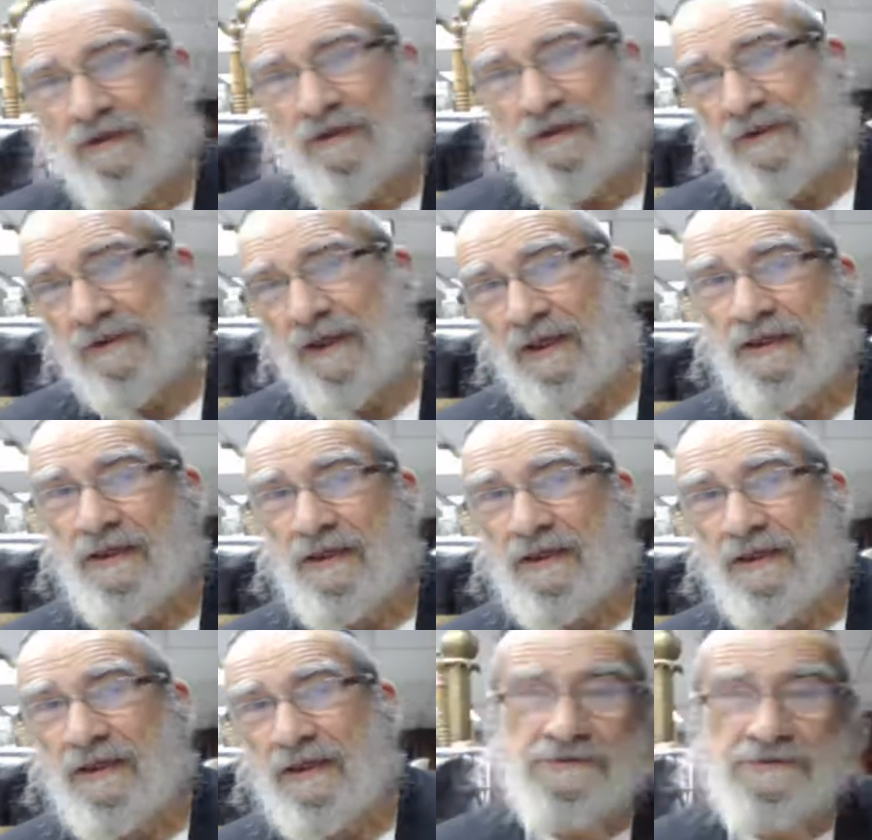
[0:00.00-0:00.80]
Okay,
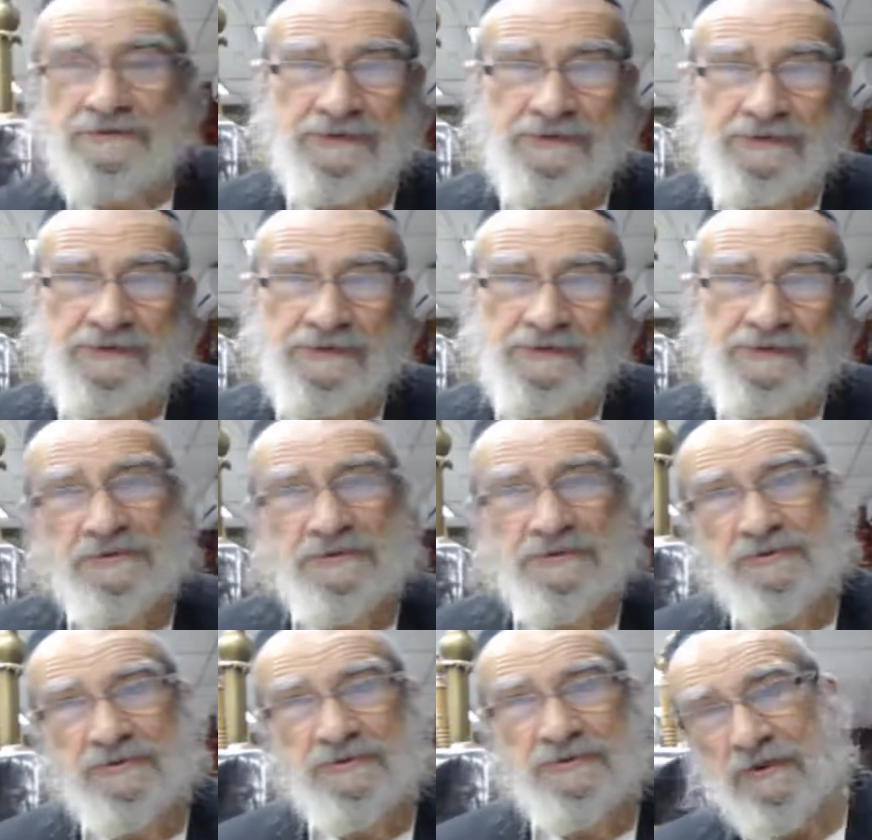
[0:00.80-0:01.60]
this is how
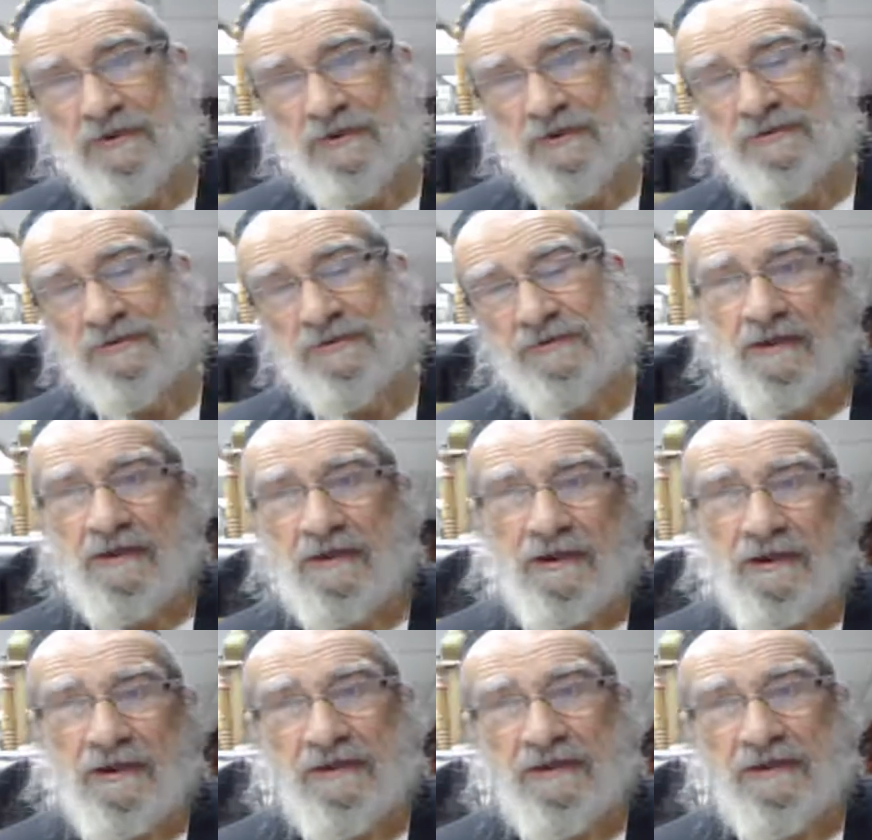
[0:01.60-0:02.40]
it's structured.
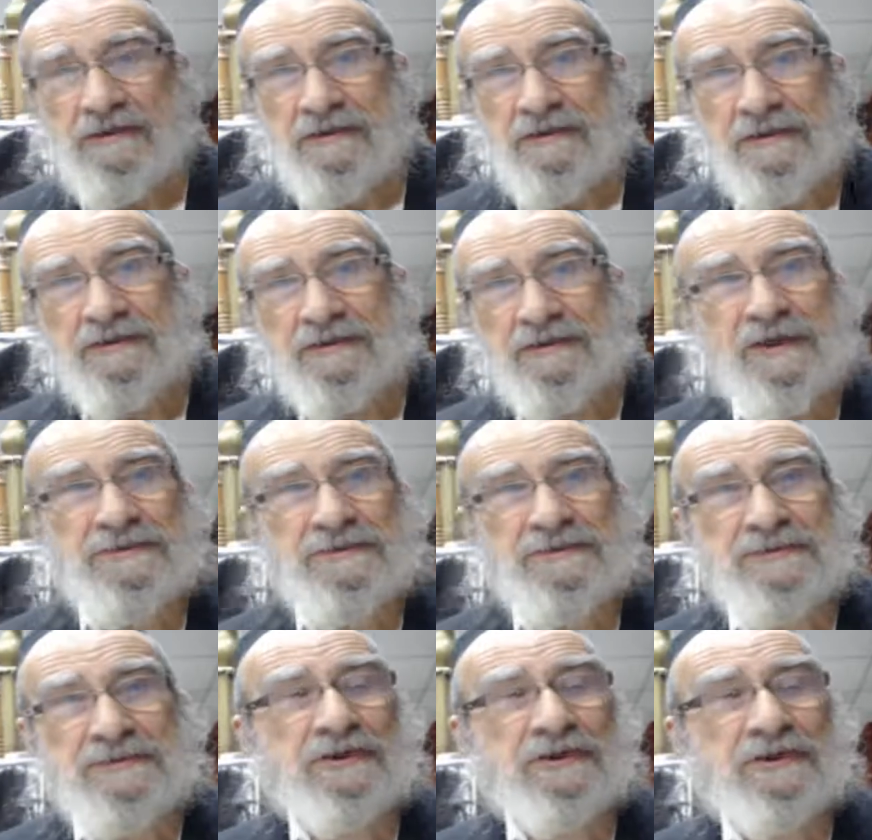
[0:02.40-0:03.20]
Uh, this
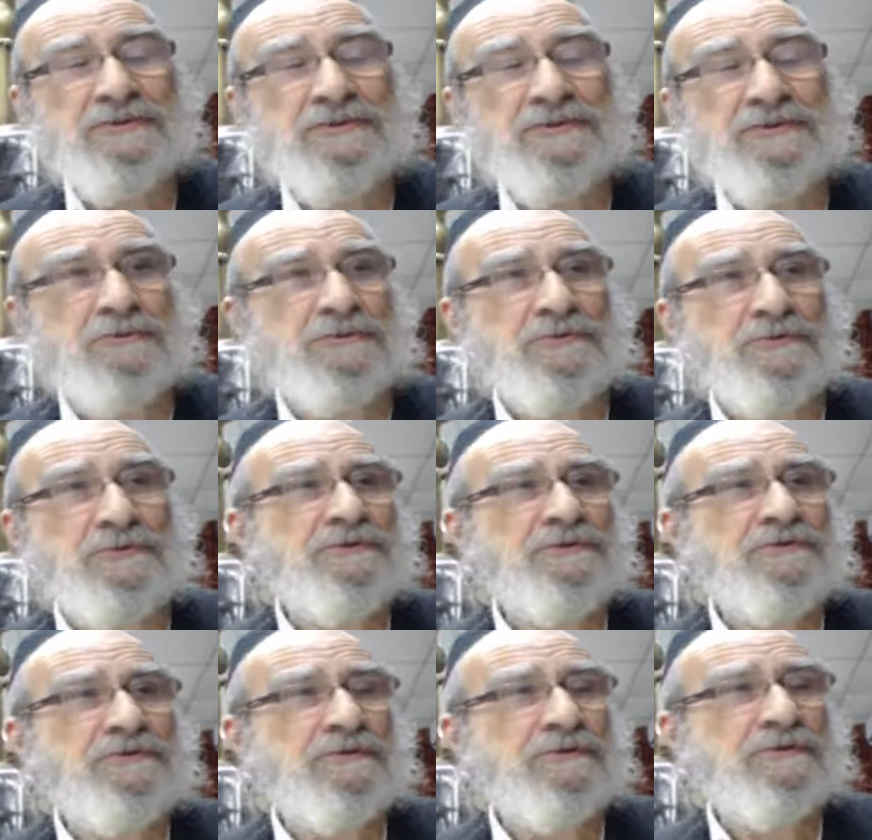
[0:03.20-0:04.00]
must be its
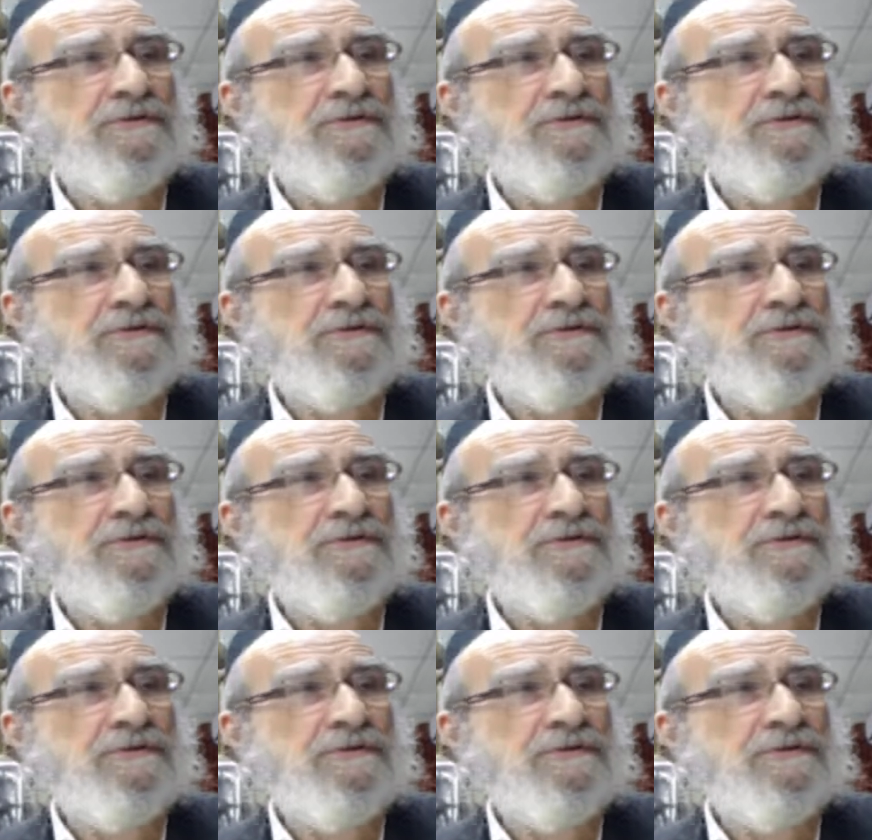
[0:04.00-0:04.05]
usage.